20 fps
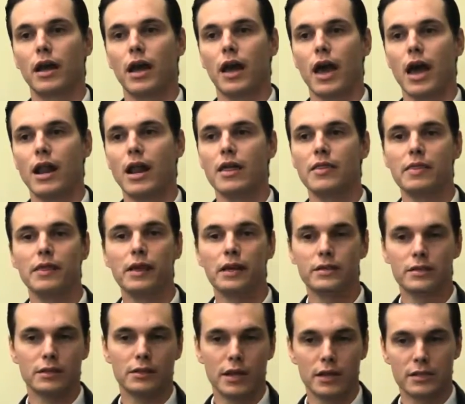and I think
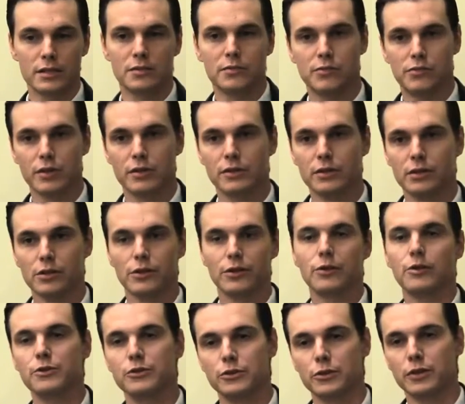it's a lesson for us to learn
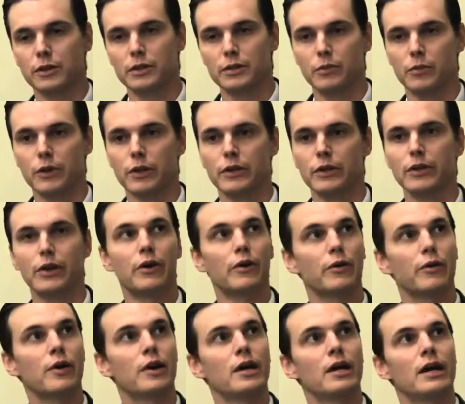also. It, we, you
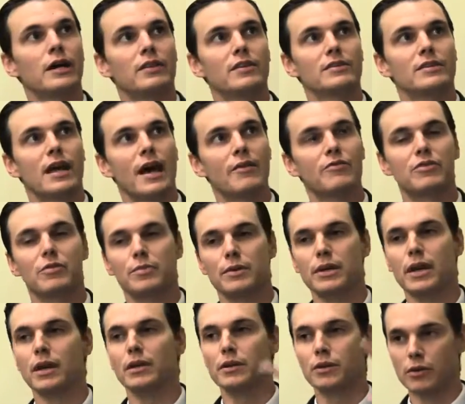know, it doesn't have to
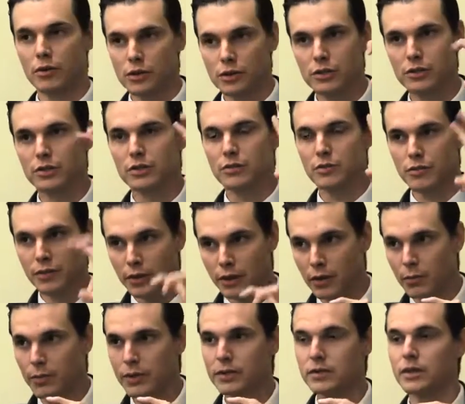be a Christian
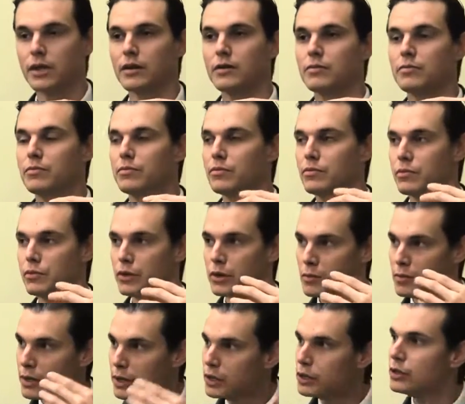film. It's a,
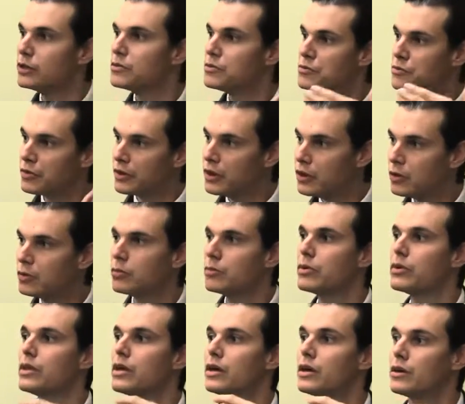could be a good film
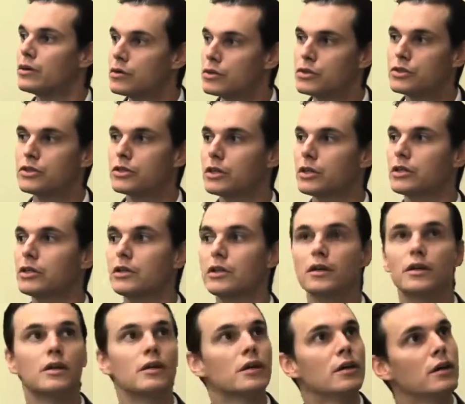with a Christian
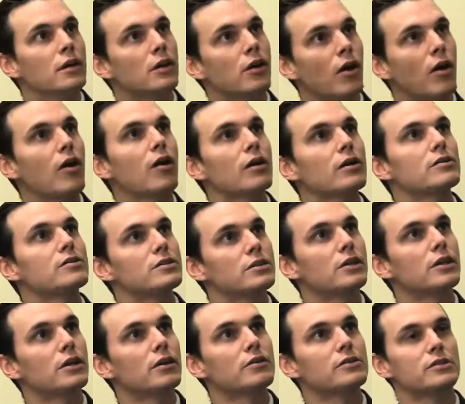cause, you
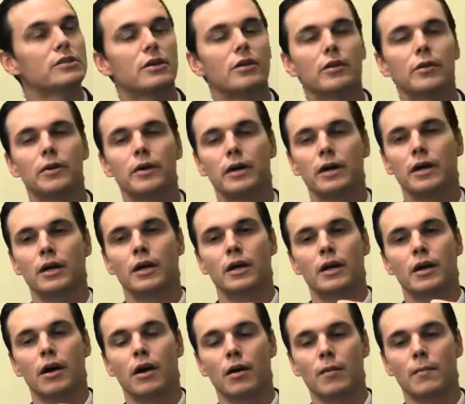know? So
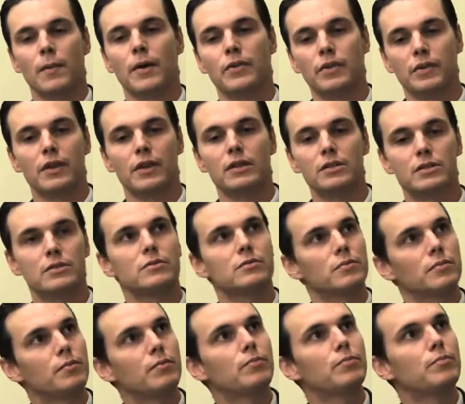um, I think that's
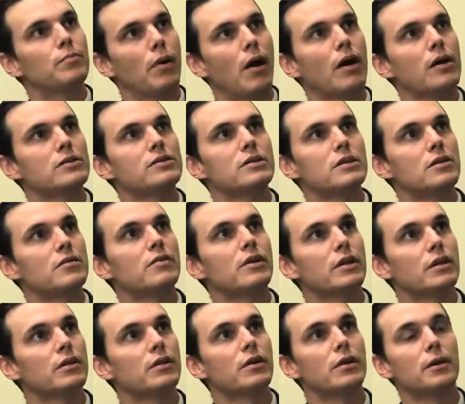positive
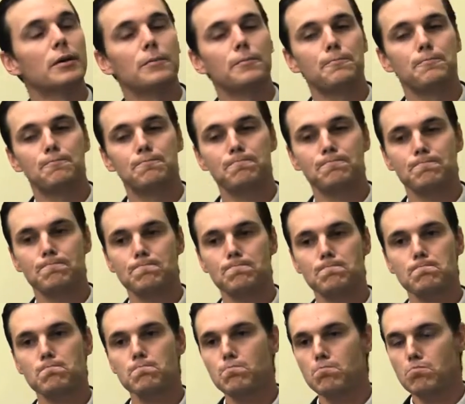and um,
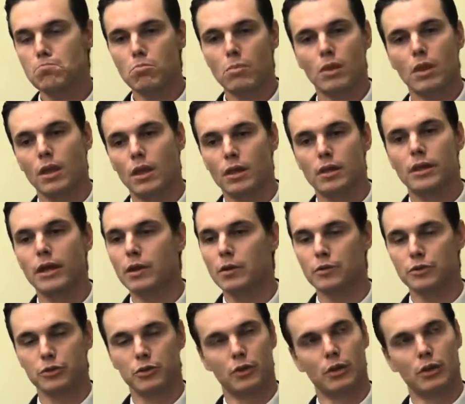yeah, there was no